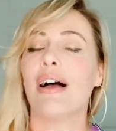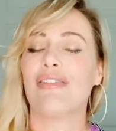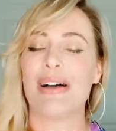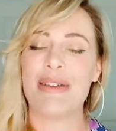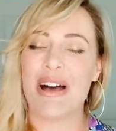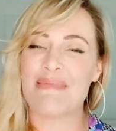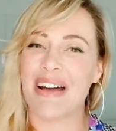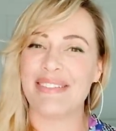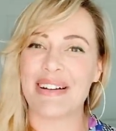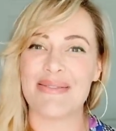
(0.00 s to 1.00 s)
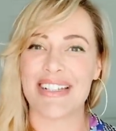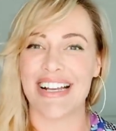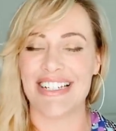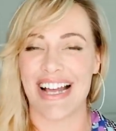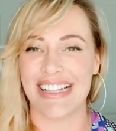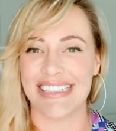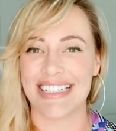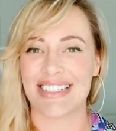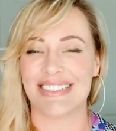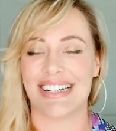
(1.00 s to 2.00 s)
find me on my website,
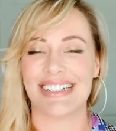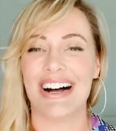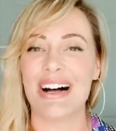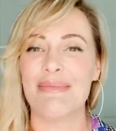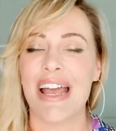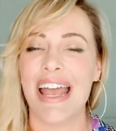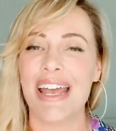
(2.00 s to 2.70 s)
shallonlester.com.